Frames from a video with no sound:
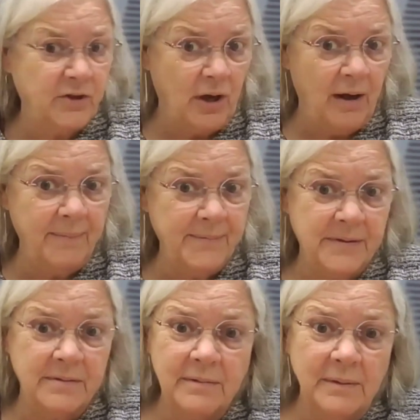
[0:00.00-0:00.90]

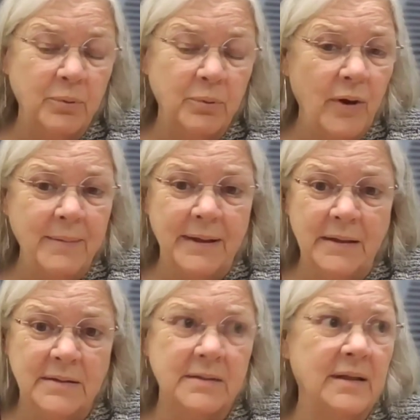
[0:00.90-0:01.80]
Jobs,
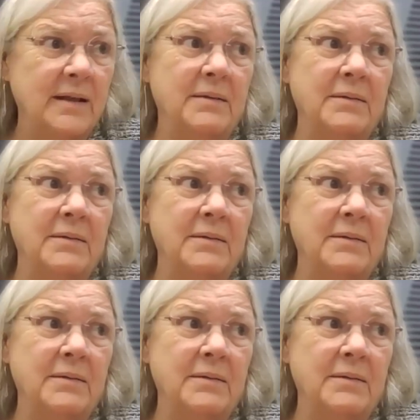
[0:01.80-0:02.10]
employment,